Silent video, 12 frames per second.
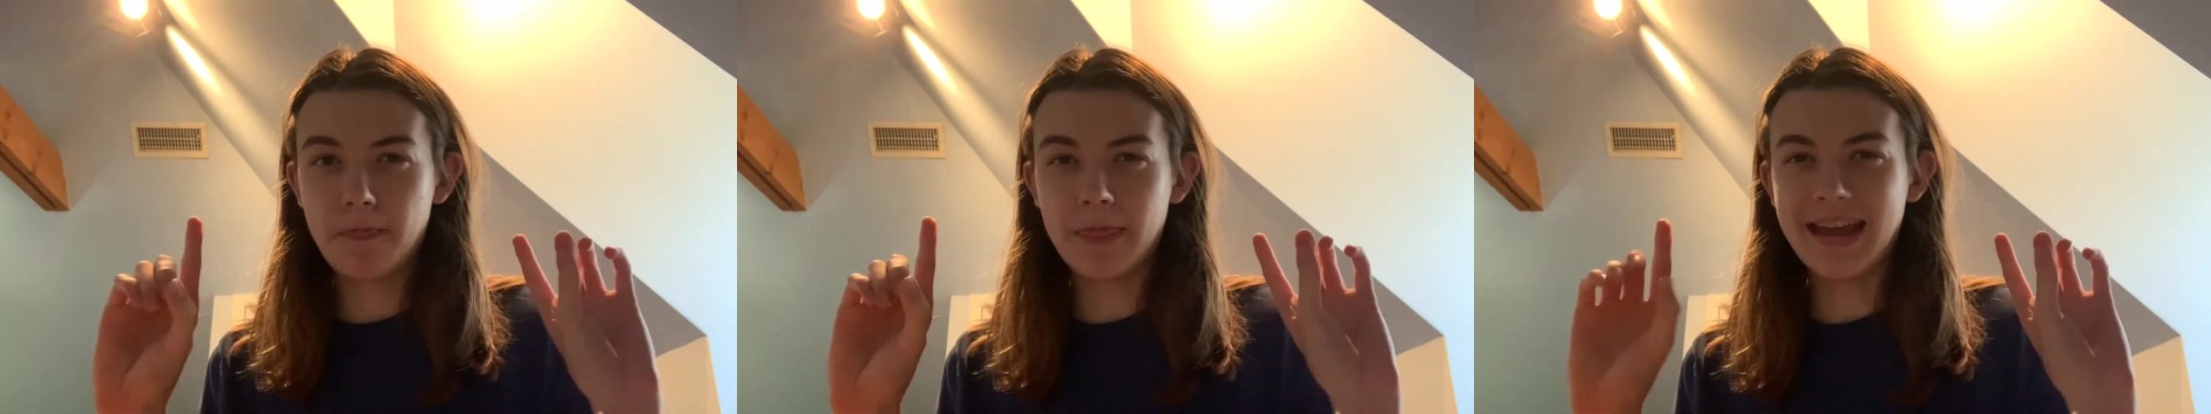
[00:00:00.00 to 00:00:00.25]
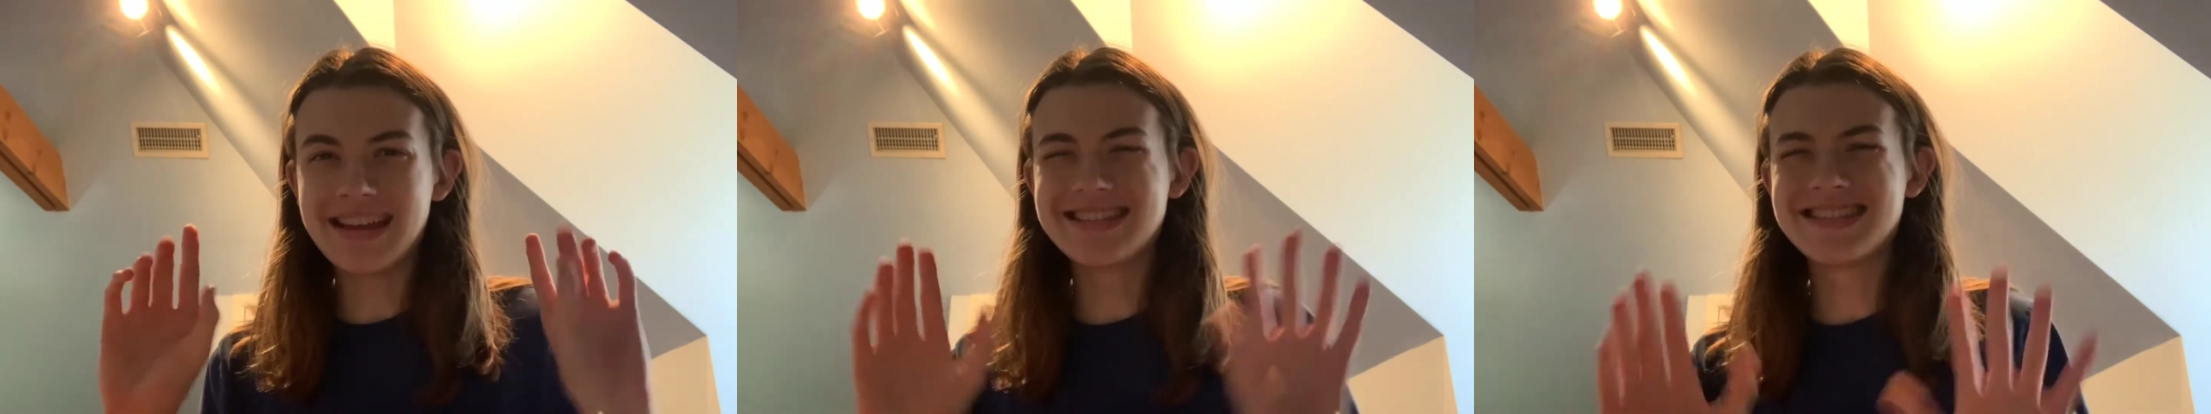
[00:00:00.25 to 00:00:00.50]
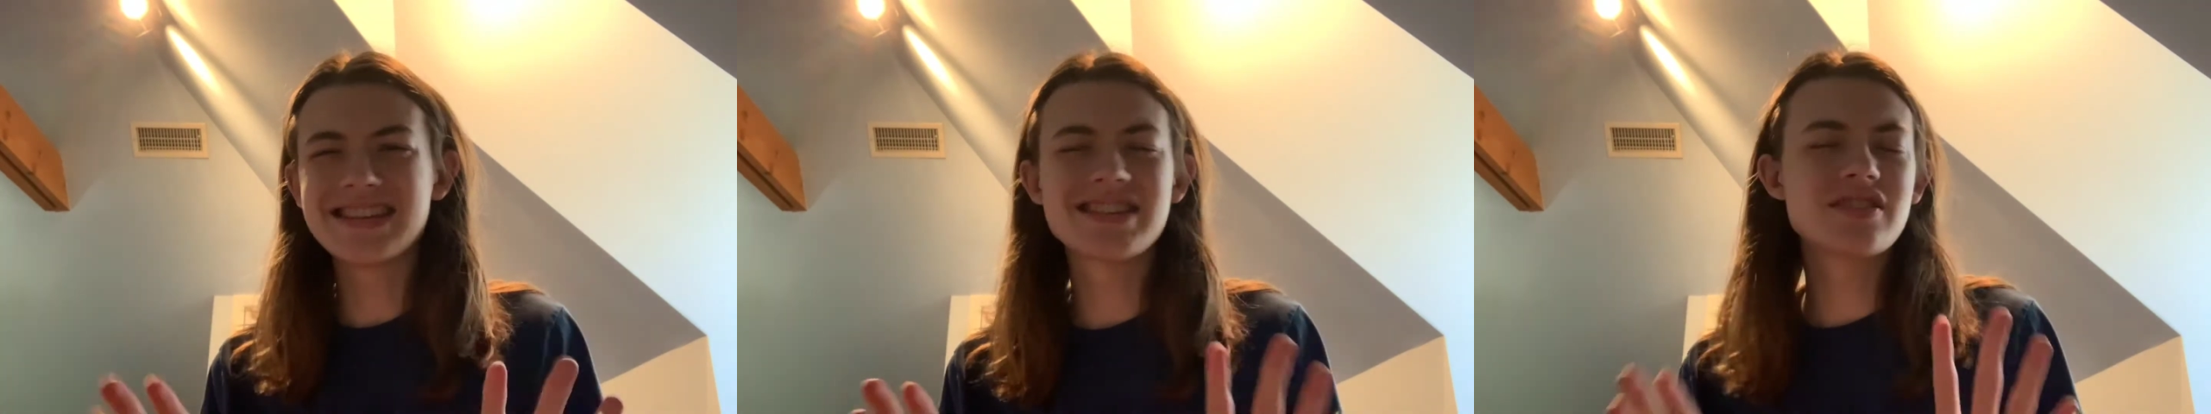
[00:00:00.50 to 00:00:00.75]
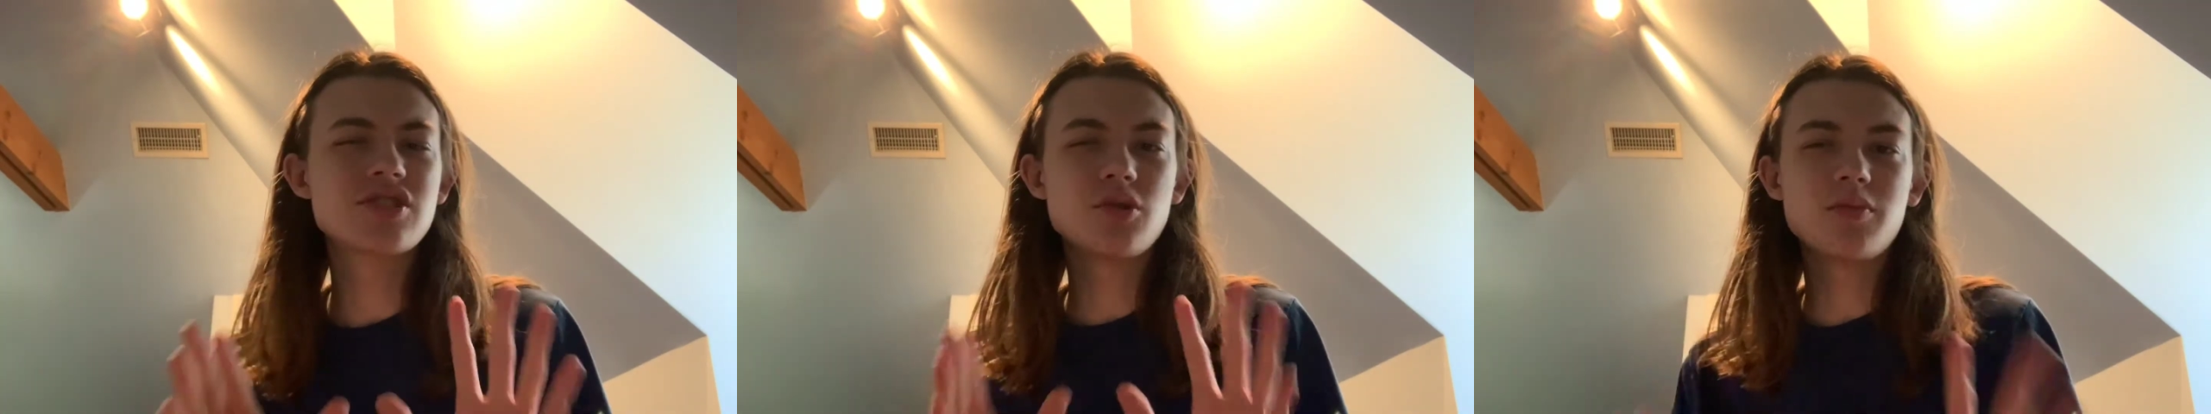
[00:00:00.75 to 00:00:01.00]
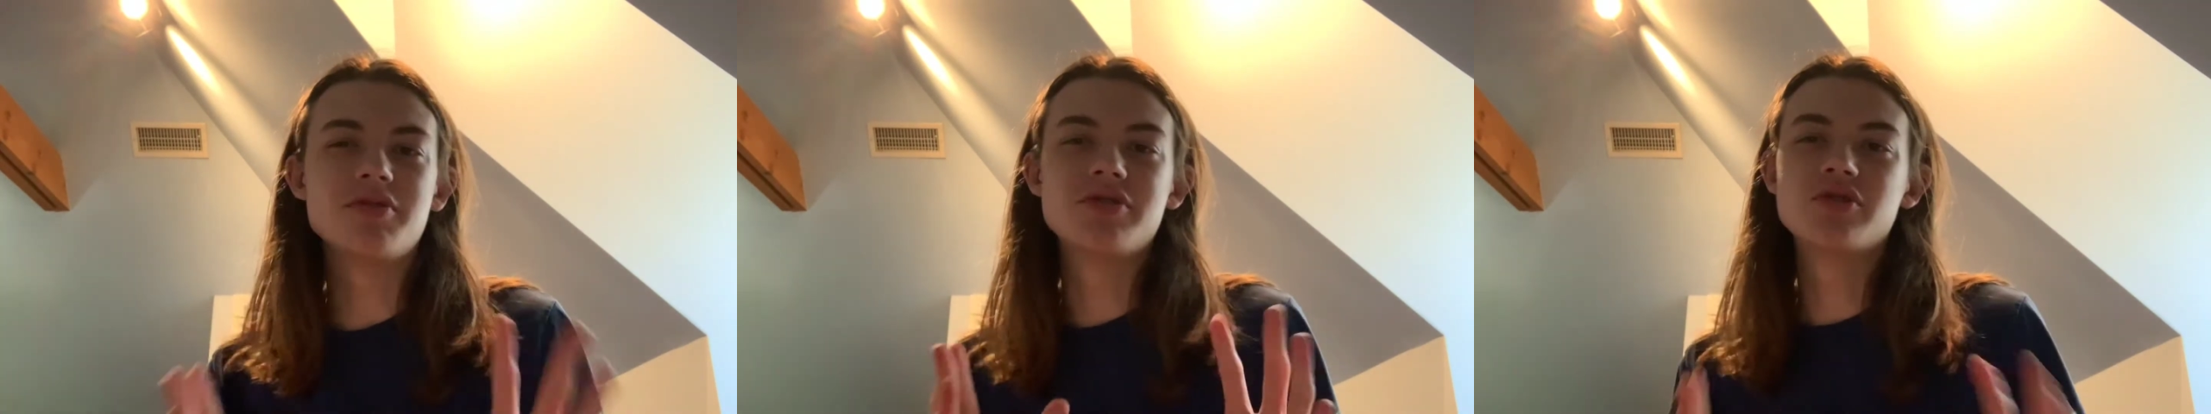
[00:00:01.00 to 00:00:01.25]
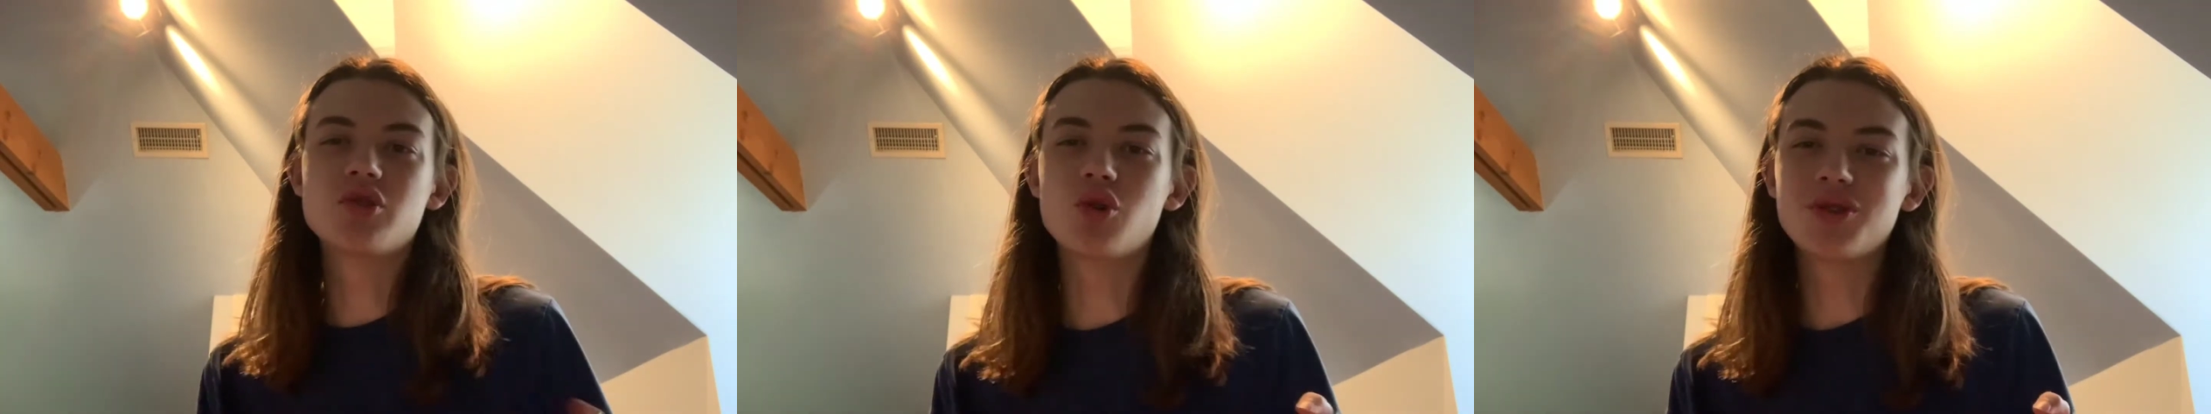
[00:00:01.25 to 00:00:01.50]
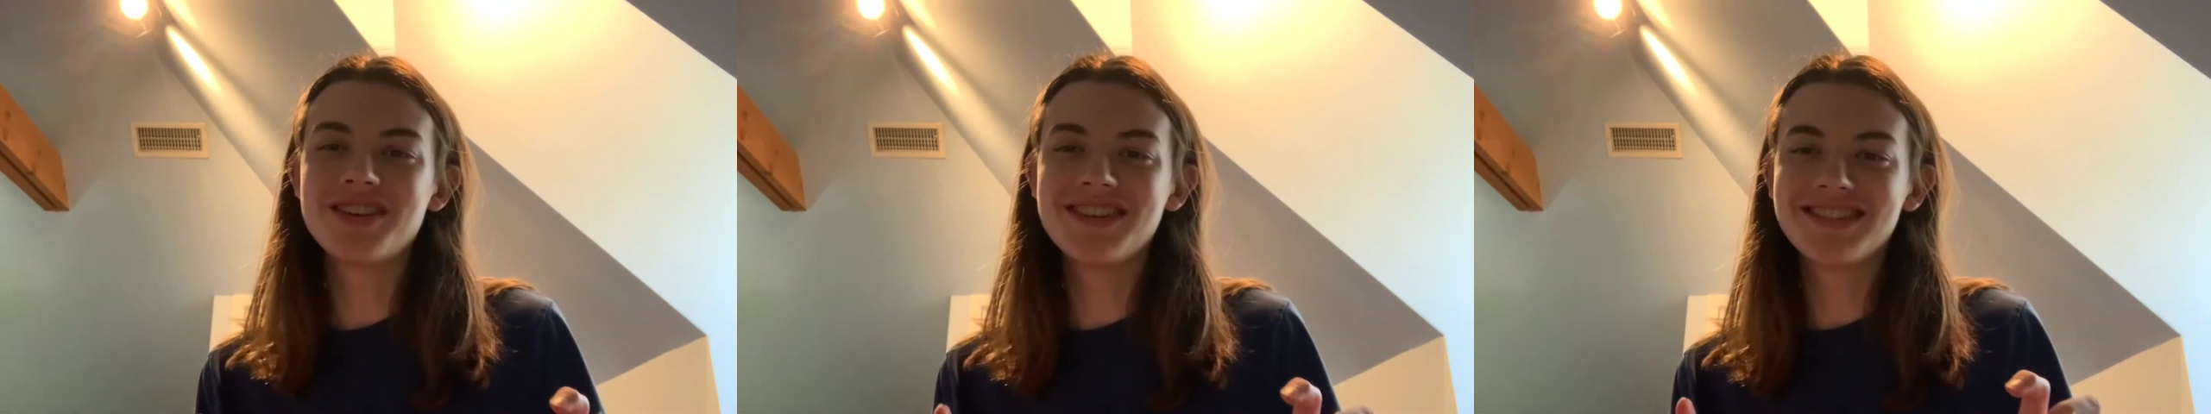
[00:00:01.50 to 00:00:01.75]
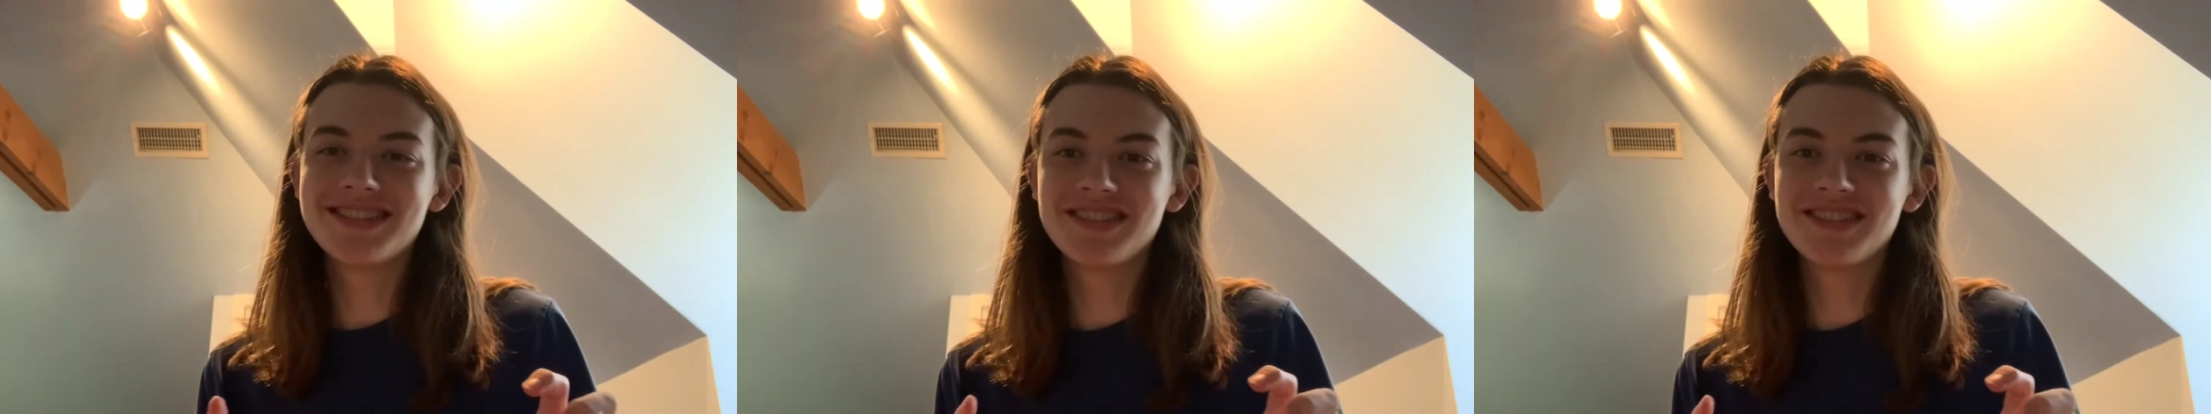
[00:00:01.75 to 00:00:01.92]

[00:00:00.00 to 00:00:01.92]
exists almost solely